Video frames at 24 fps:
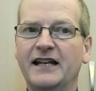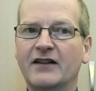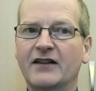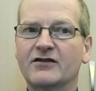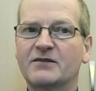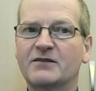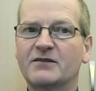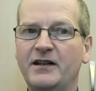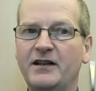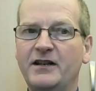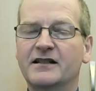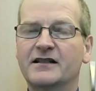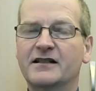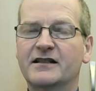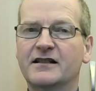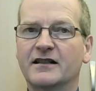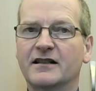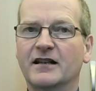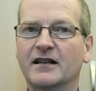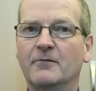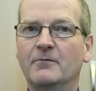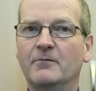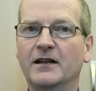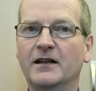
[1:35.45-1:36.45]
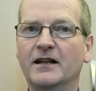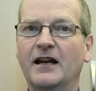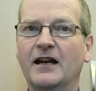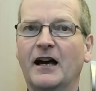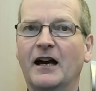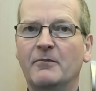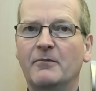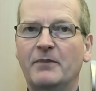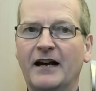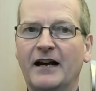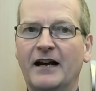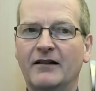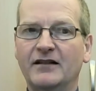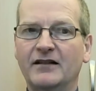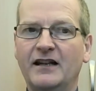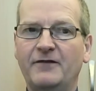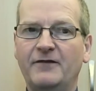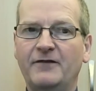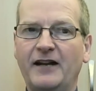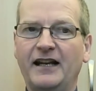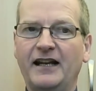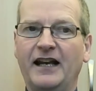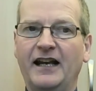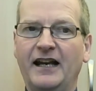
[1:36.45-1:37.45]
speaks to them about
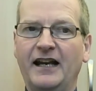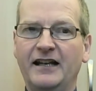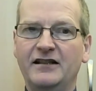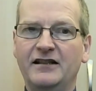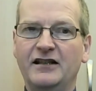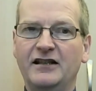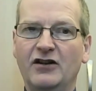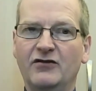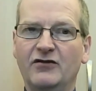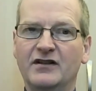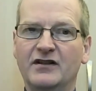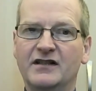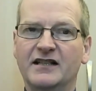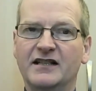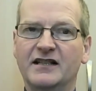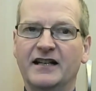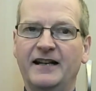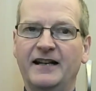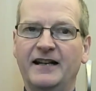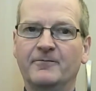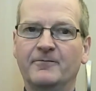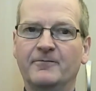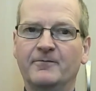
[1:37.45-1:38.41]
living in unity.